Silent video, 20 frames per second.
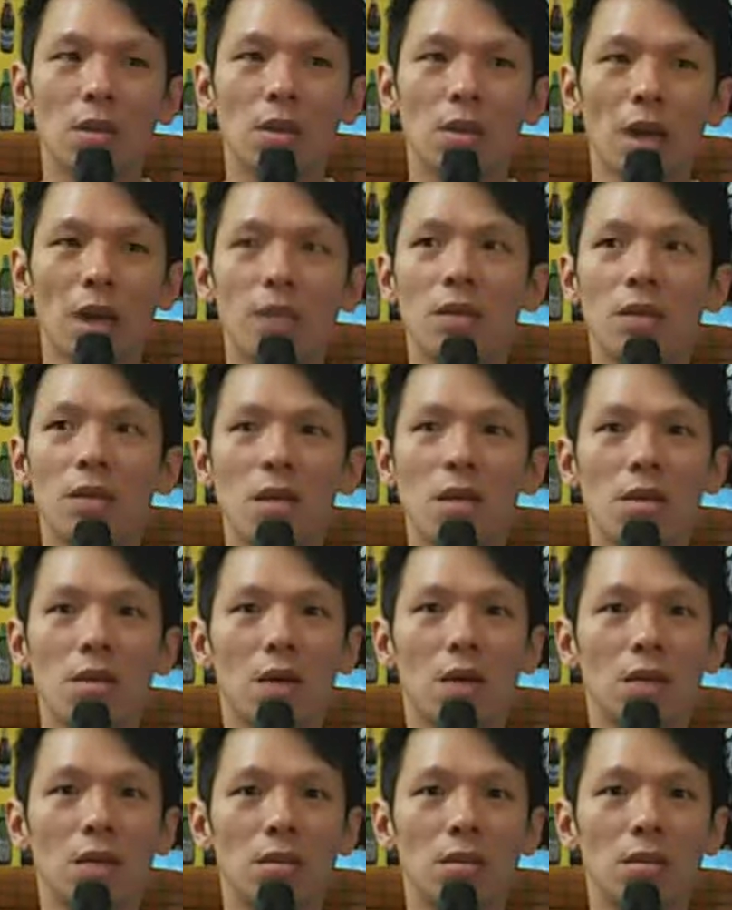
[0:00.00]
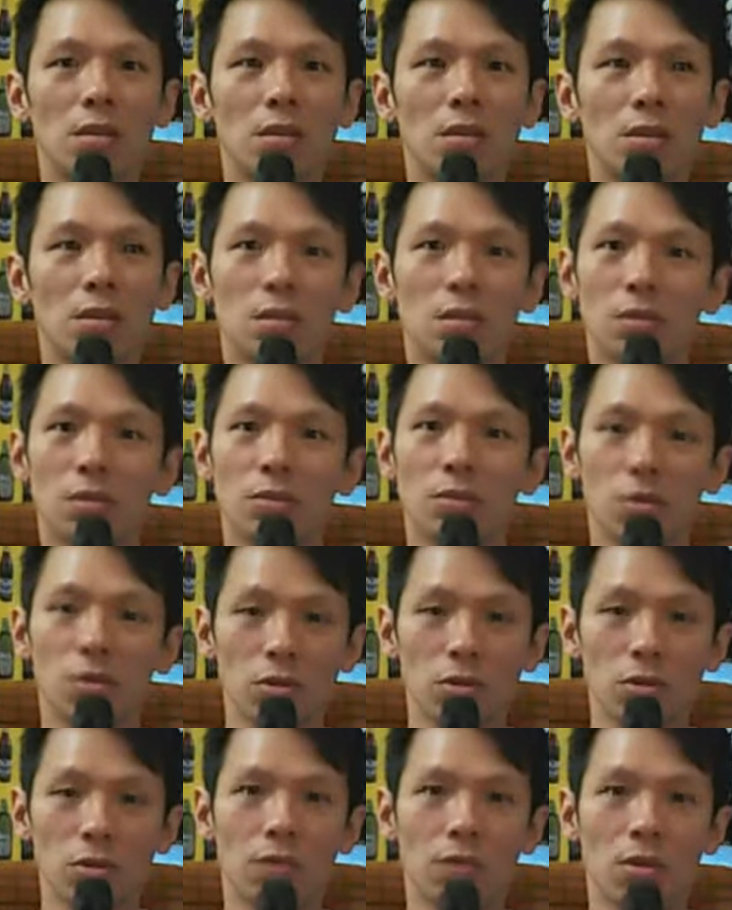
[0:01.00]
I just thought this is
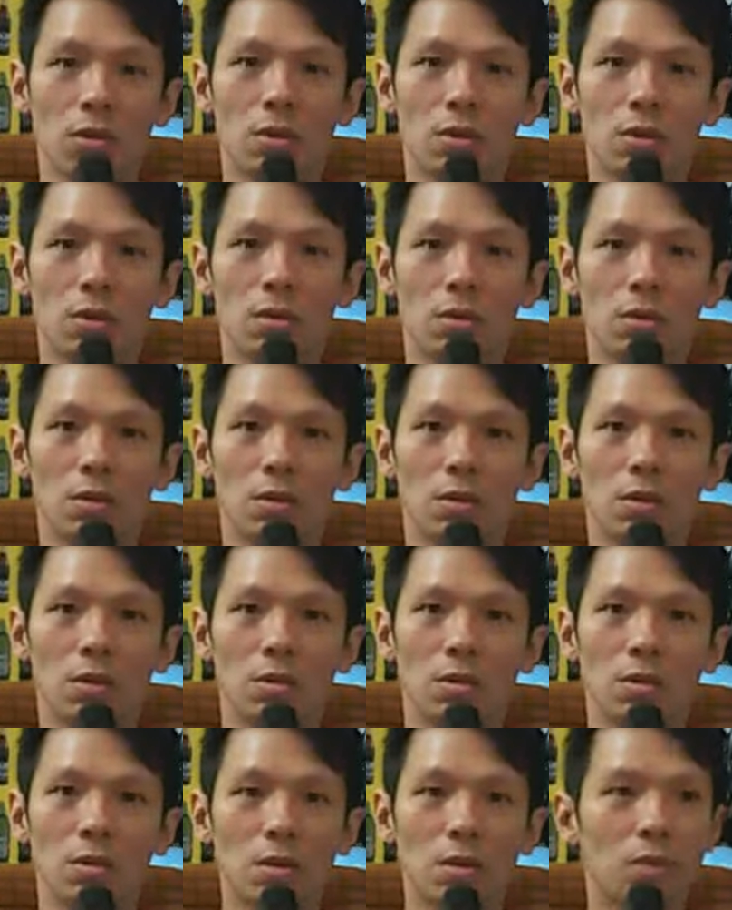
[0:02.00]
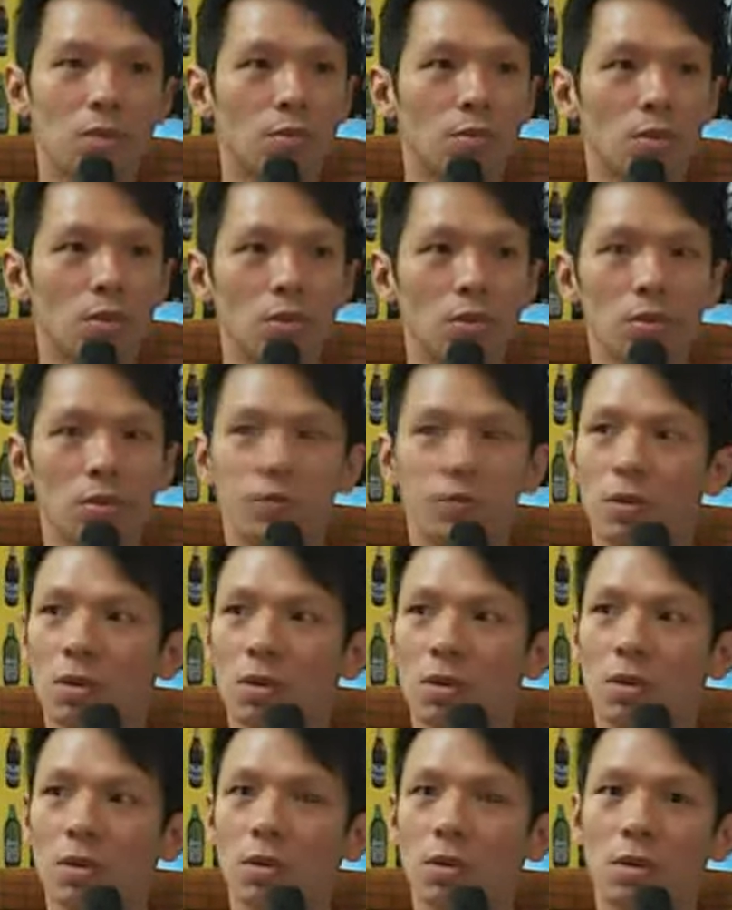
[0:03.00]
useful. This is more useful